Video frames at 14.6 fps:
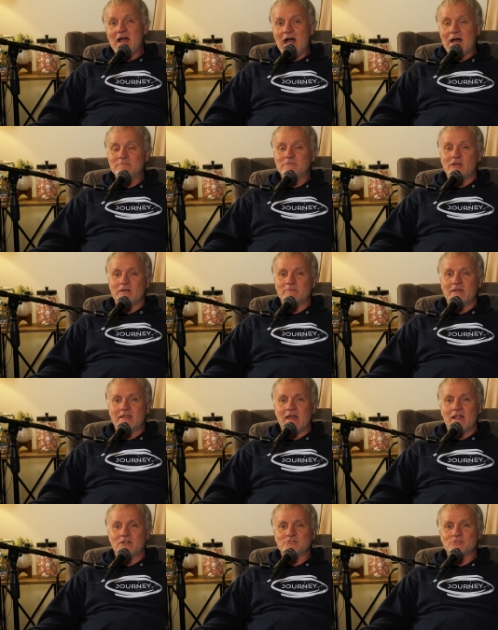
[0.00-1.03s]
I'm Doug
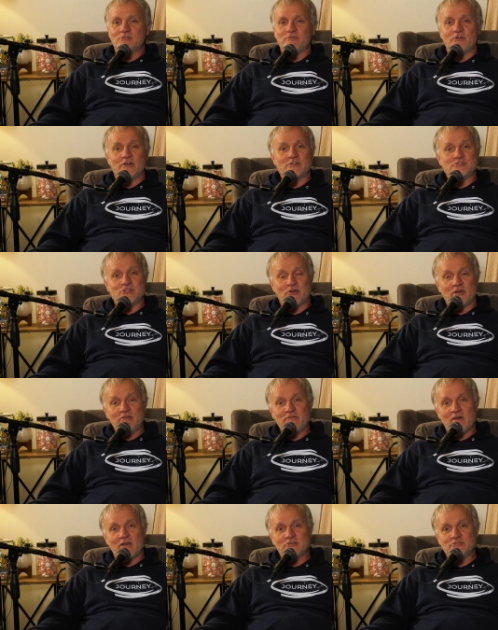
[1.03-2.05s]
McAllister for Journey
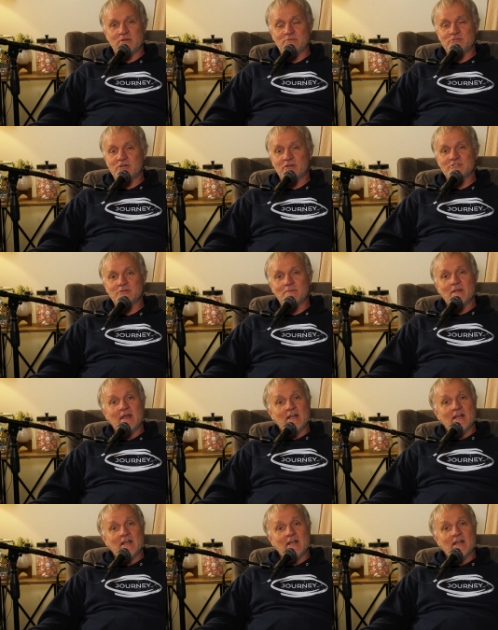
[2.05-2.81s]
Fellowship Church.